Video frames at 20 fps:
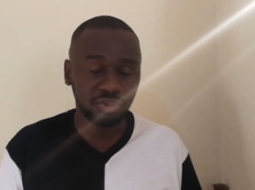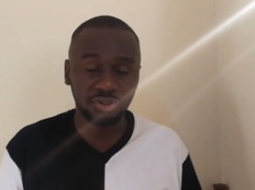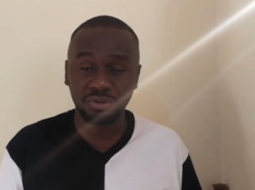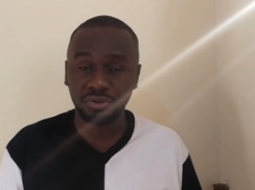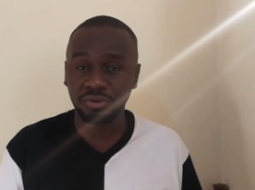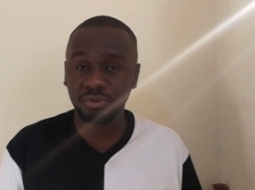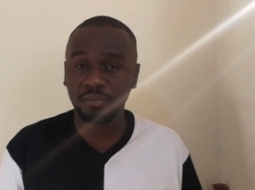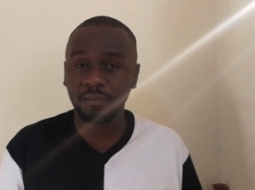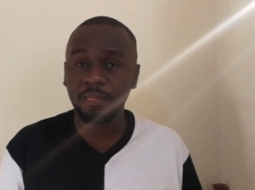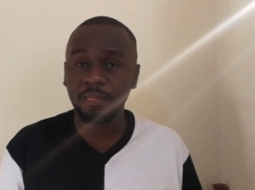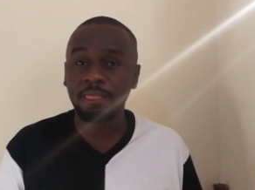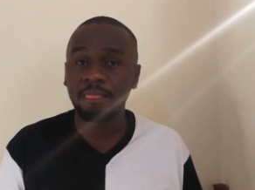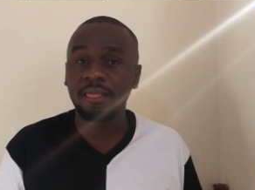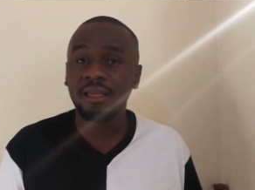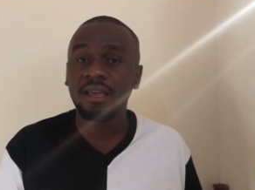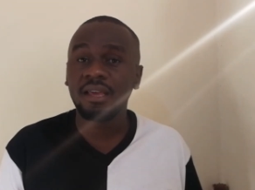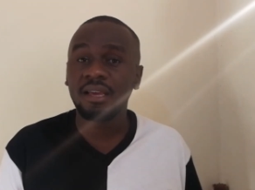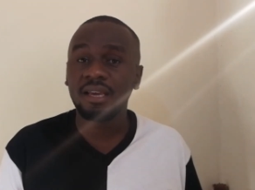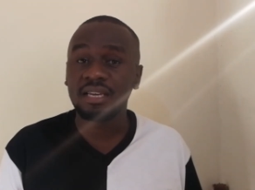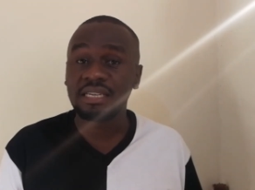
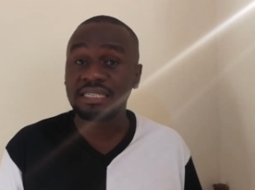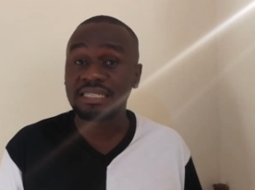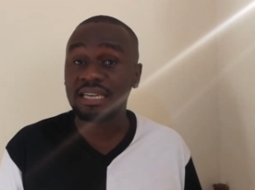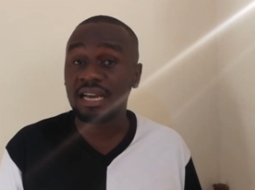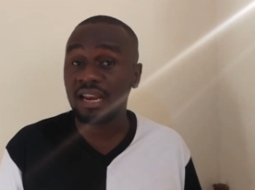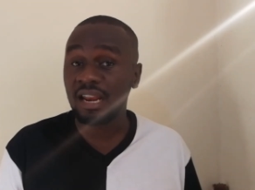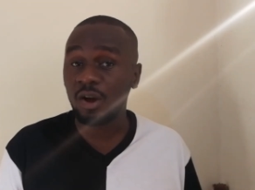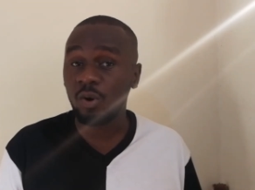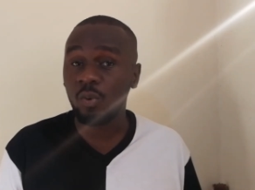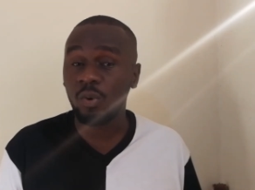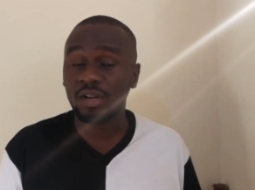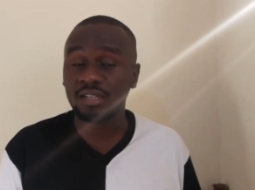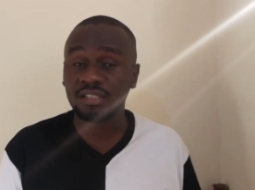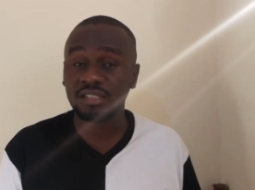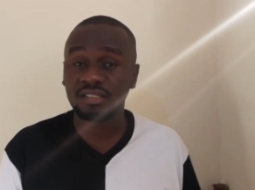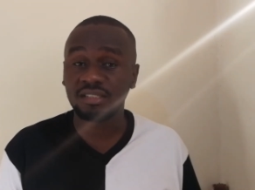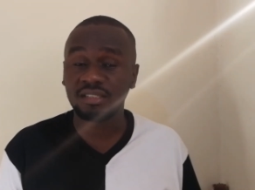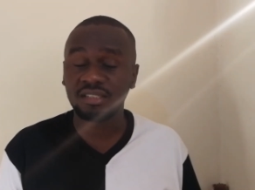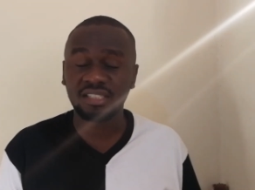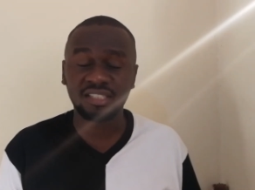a scalar
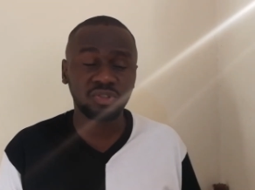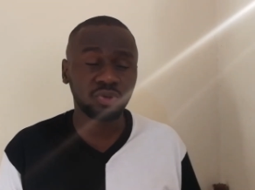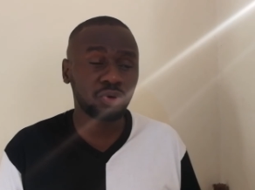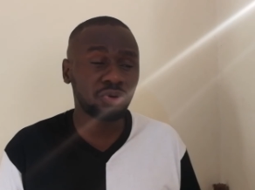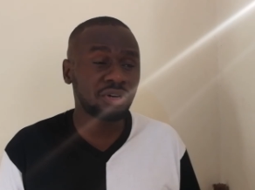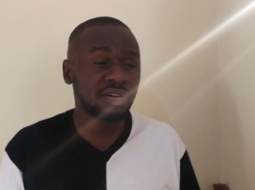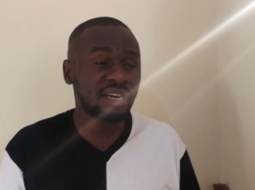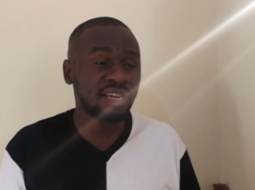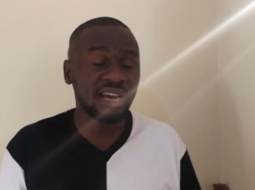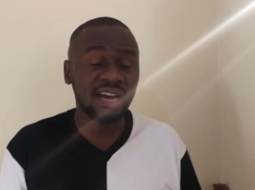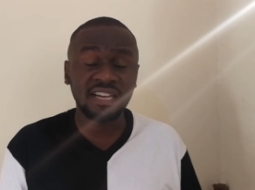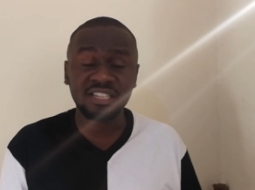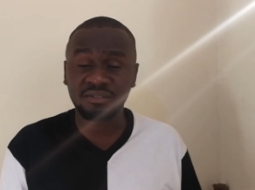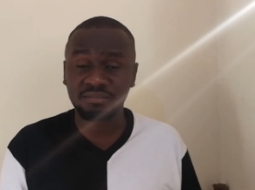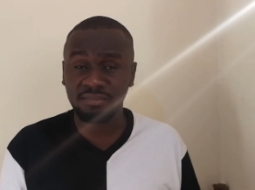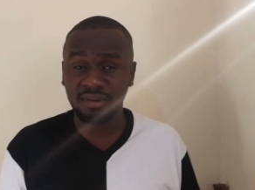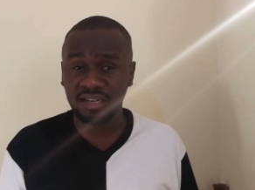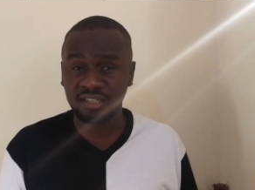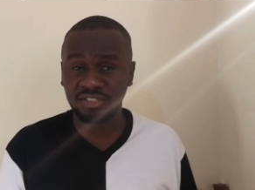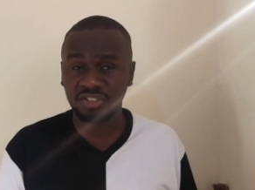quantity. It only has
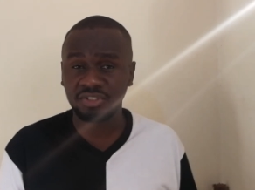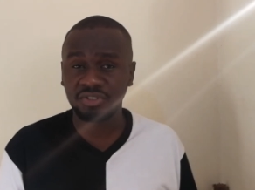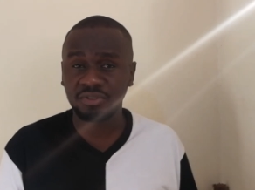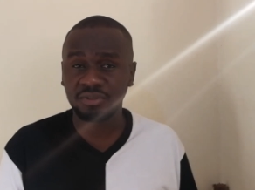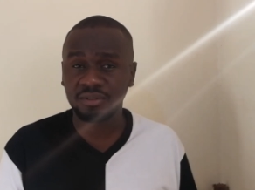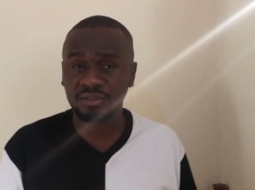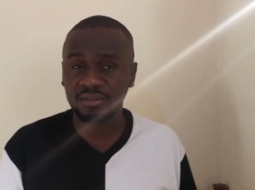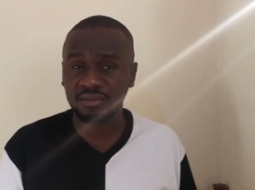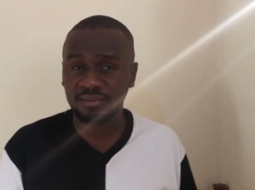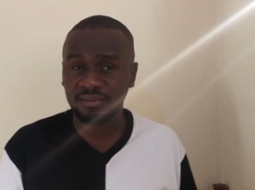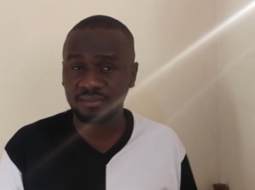magnitude.